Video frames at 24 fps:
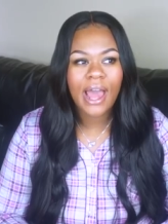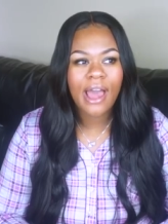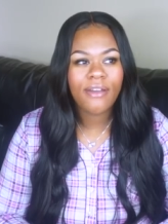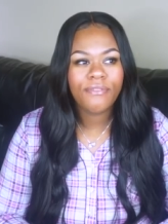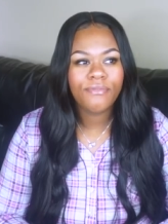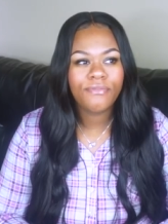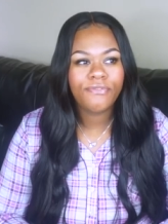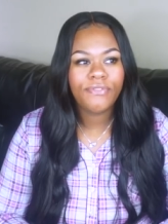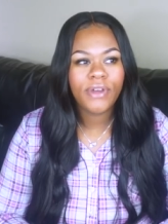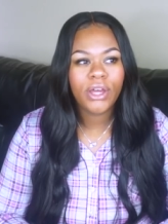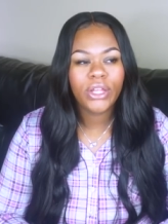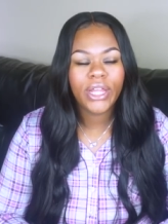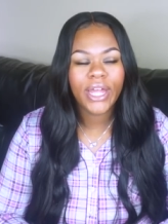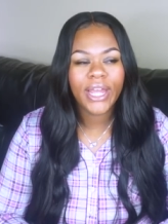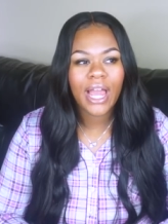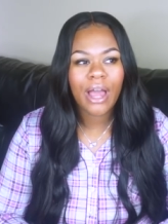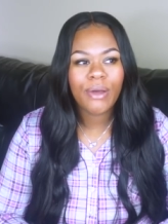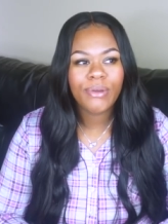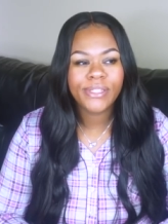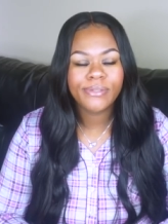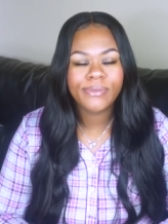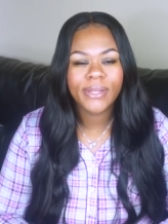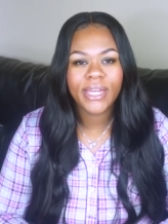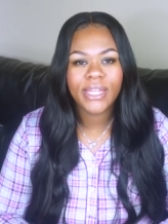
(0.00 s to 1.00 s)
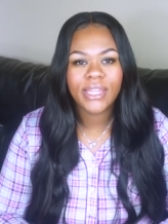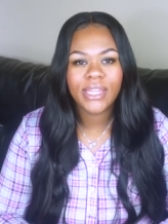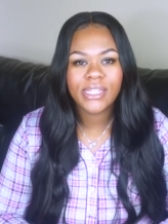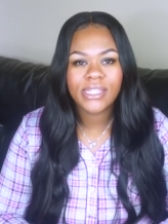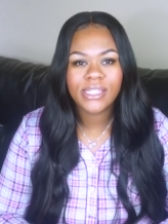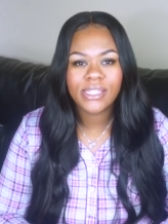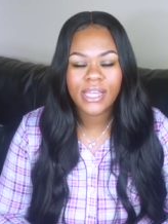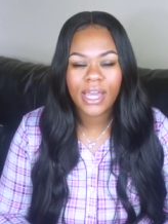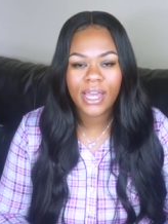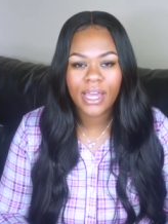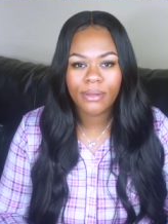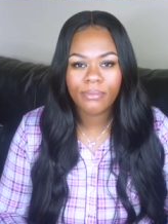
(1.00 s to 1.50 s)
I felt like I was making the
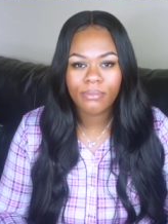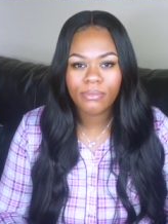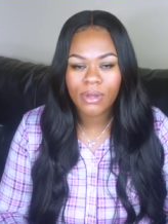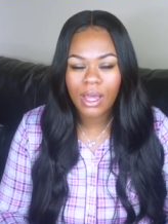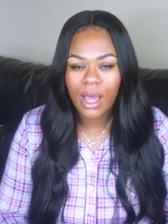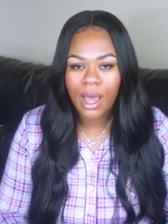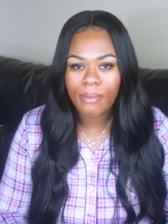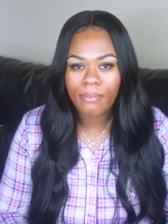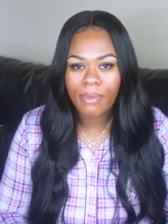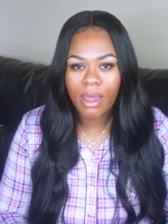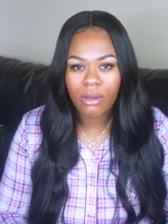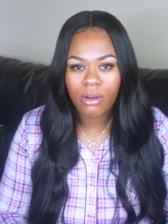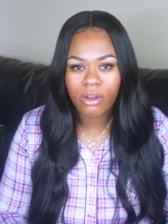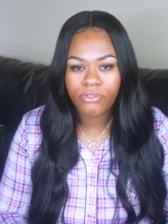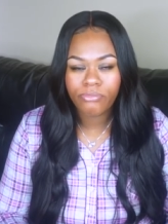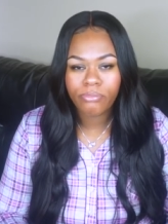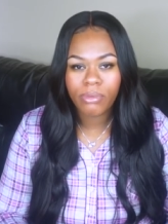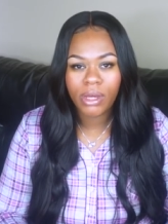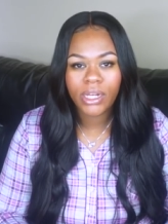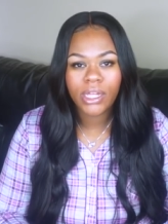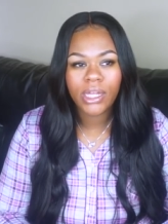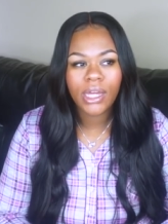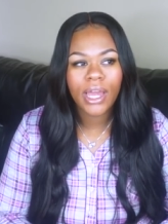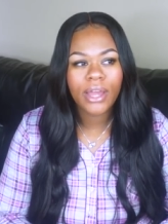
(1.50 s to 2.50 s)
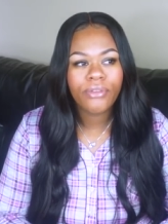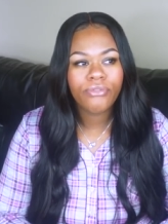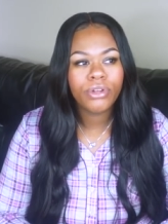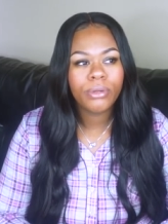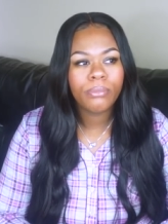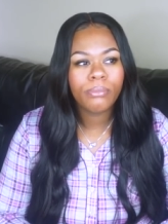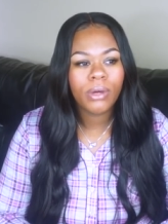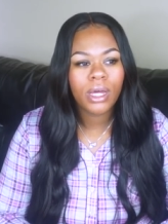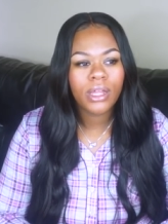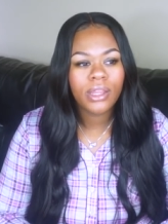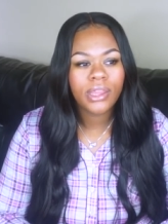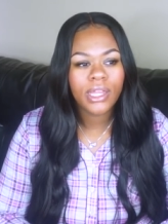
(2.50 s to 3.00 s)
same amount of money every
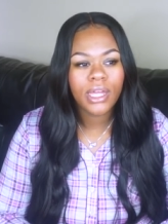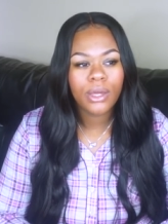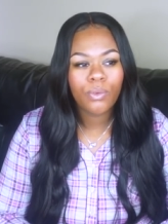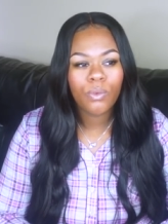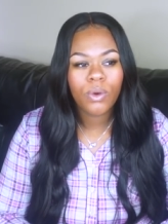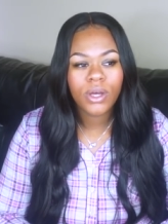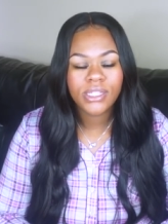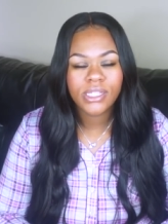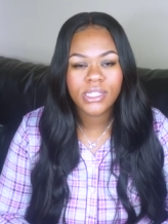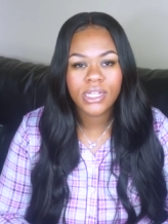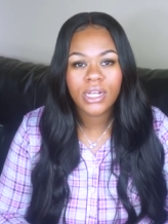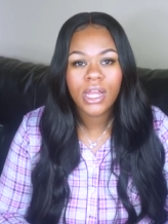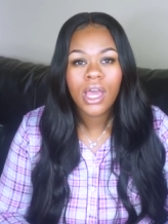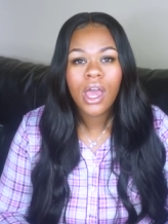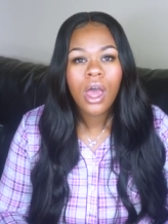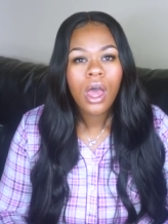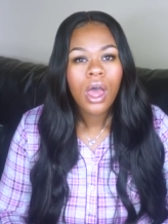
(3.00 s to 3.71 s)
month. It wasn't